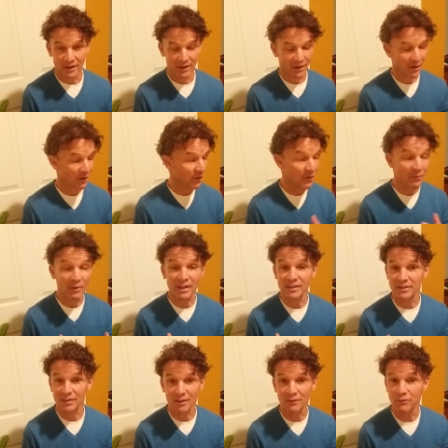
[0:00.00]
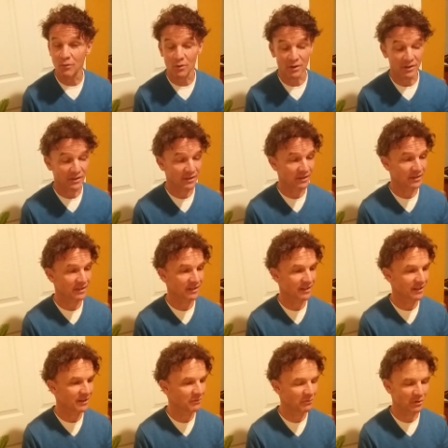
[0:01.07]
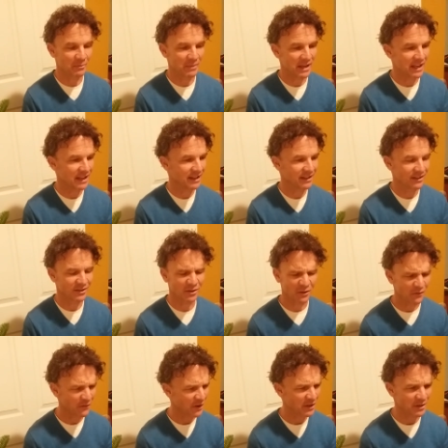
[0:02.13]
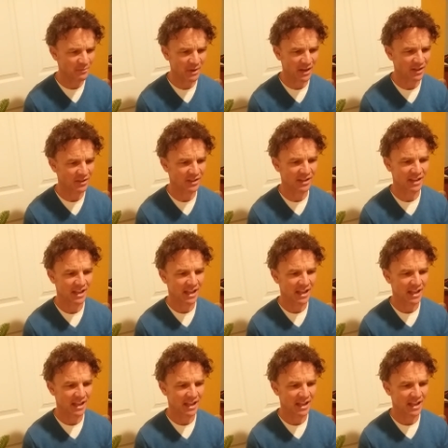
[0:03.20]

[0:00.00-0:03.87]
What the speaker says: or threats of wars will be so far diminished